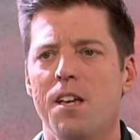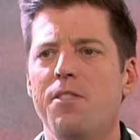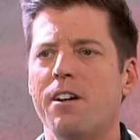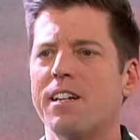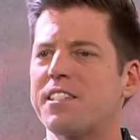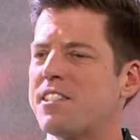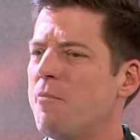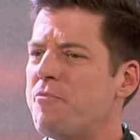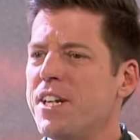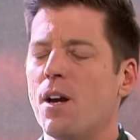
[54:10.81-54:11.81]
There is
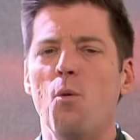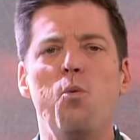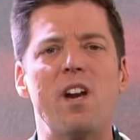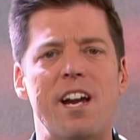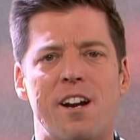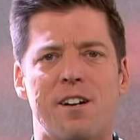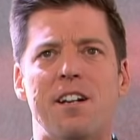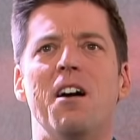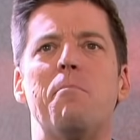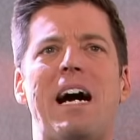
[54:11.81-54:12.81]
something weird
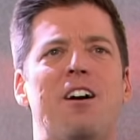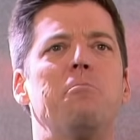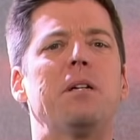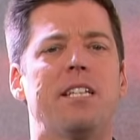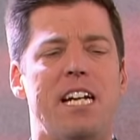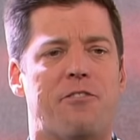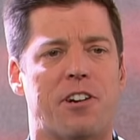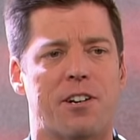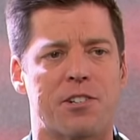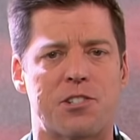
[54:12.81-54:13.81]
about
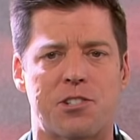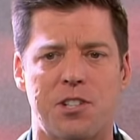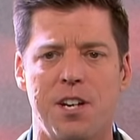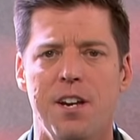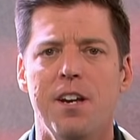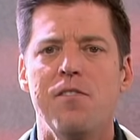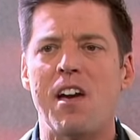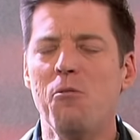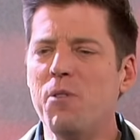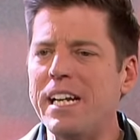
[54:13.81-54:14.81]
believers
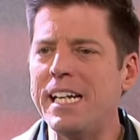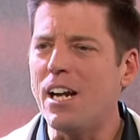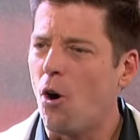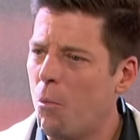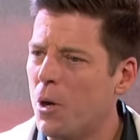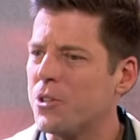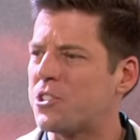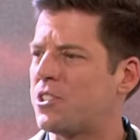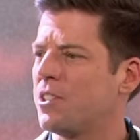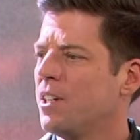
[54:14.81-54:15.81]
that we
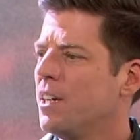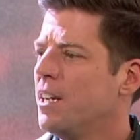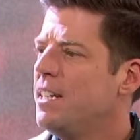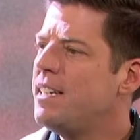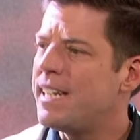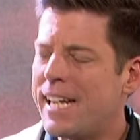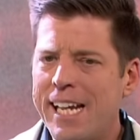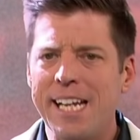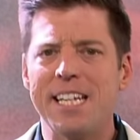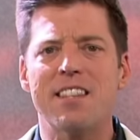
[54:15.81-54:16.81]
almost
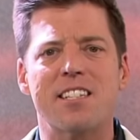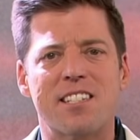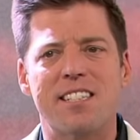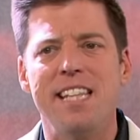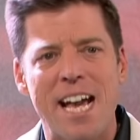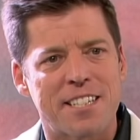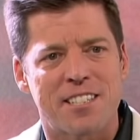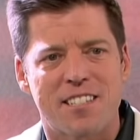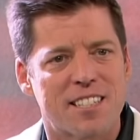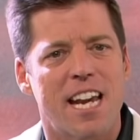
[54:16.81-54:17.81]
need this
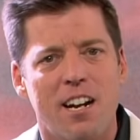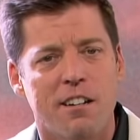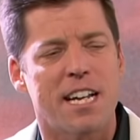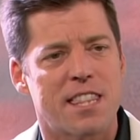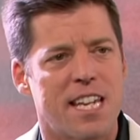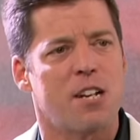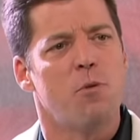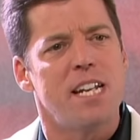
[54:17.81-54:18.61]
next scary thing.